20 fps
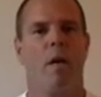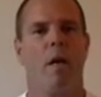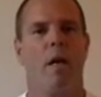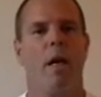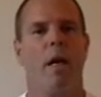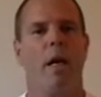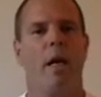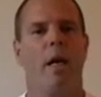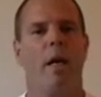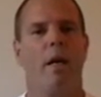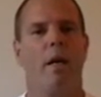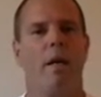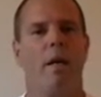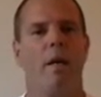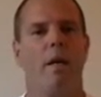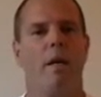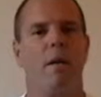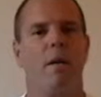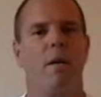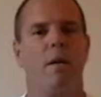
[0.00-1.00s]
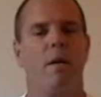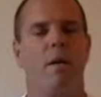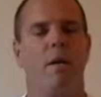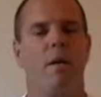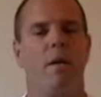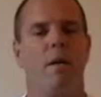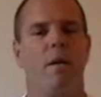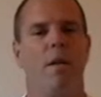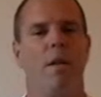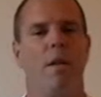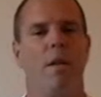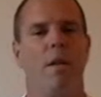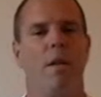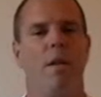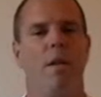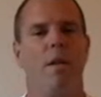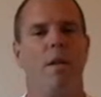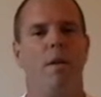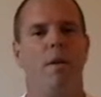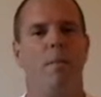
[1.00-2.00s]
And
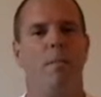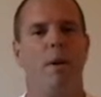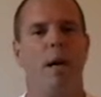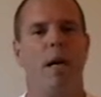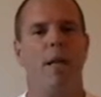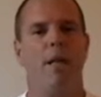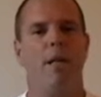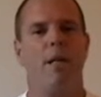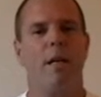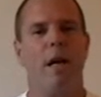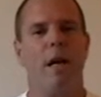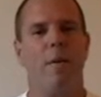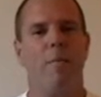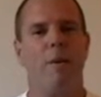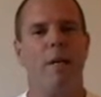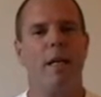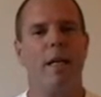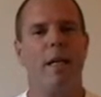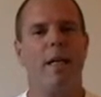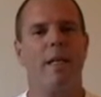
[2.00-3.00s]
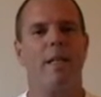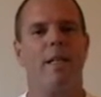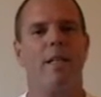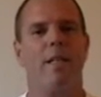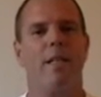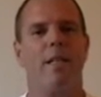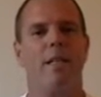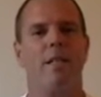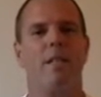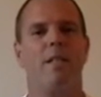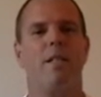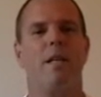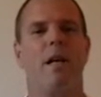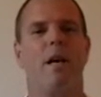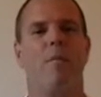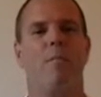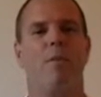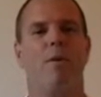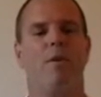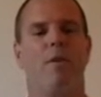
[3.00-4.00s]
by the time you get to this
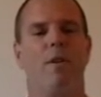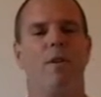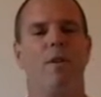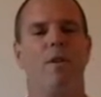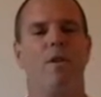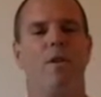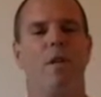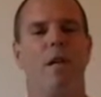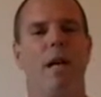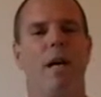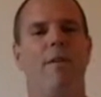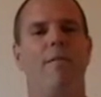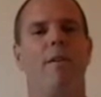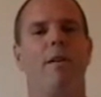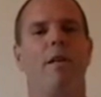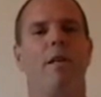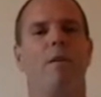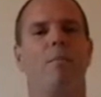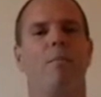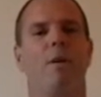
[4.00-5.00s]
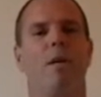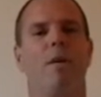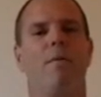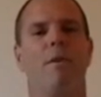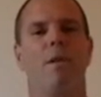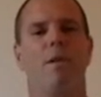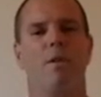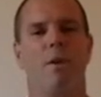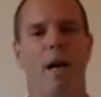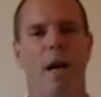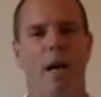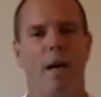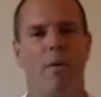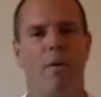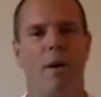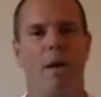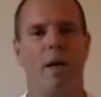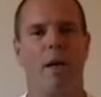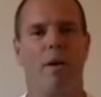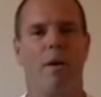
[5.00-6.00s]
step, you should have a little bit of a track
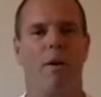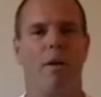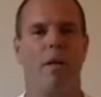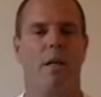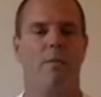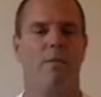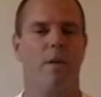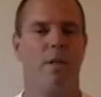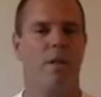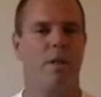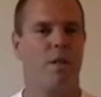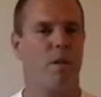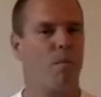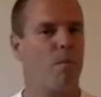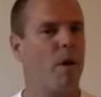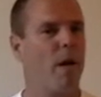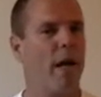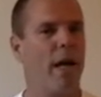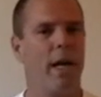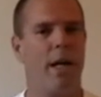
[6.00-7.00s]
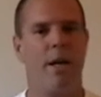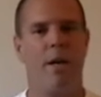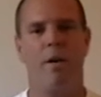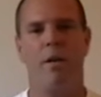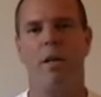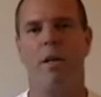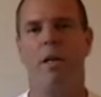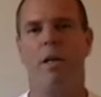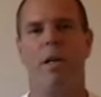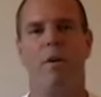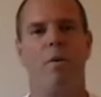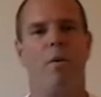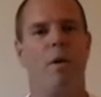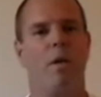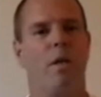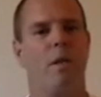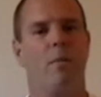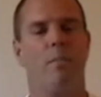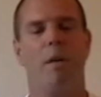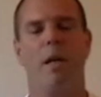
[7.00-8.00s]
record. If it's sobriety you're dealing
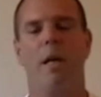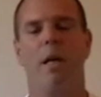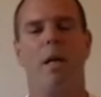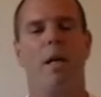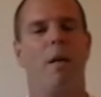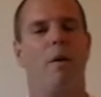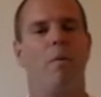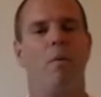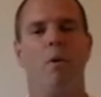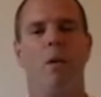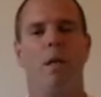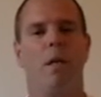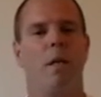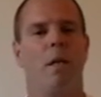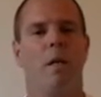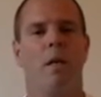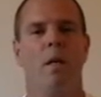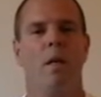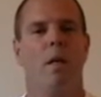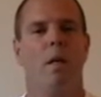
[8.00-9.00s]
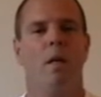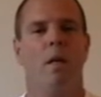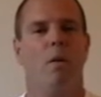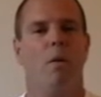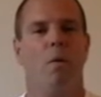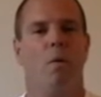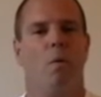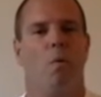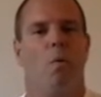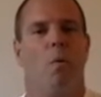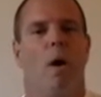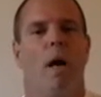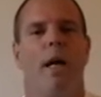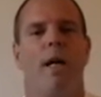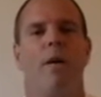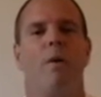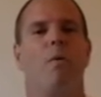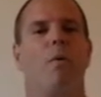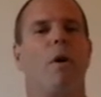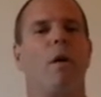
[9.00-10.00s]
with, depending on
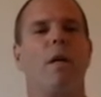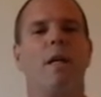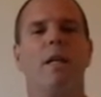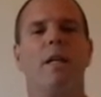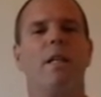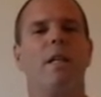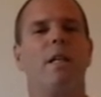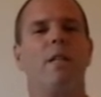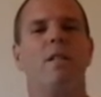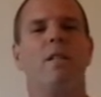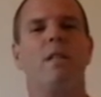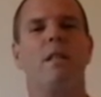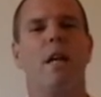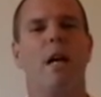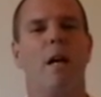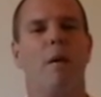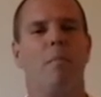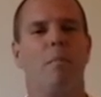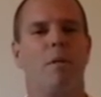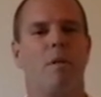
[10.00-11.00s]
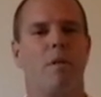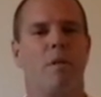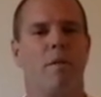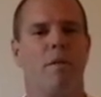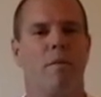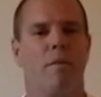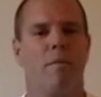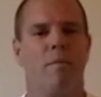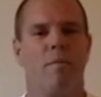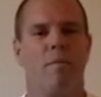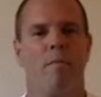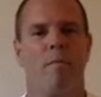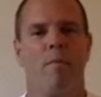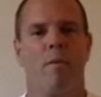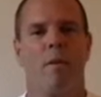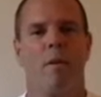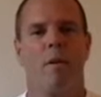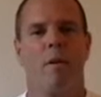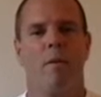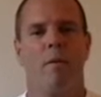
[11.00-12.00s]
why you're working these steps.
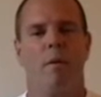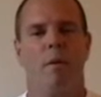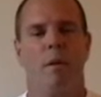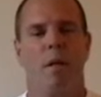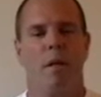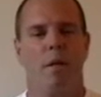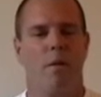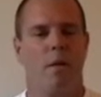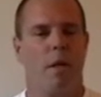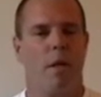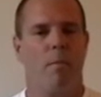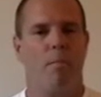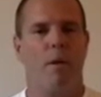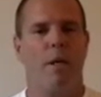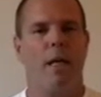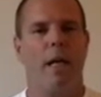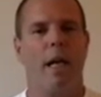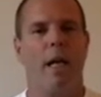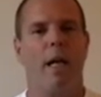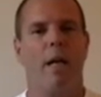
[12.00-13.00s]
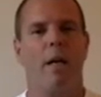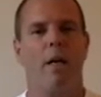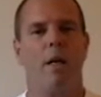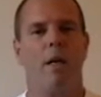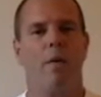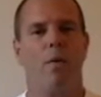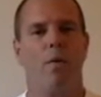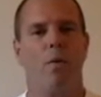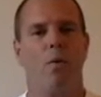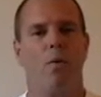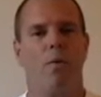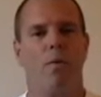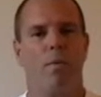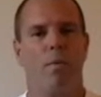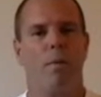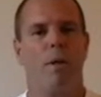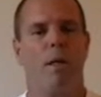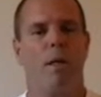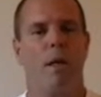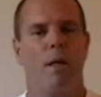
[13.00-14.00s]
It began
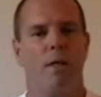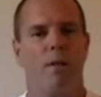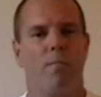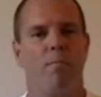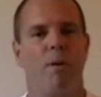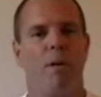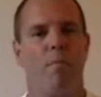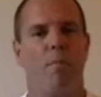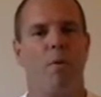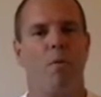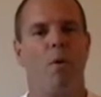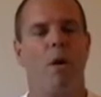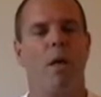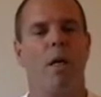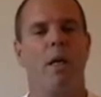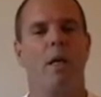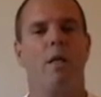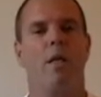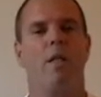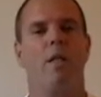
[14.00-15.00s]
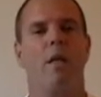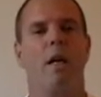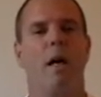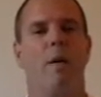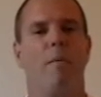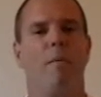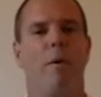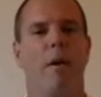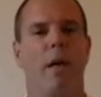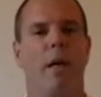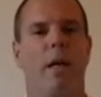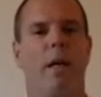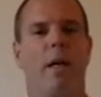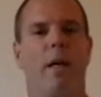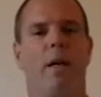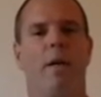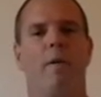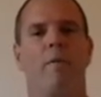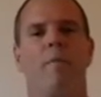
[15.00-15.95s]
because of people wanting to stop drinking.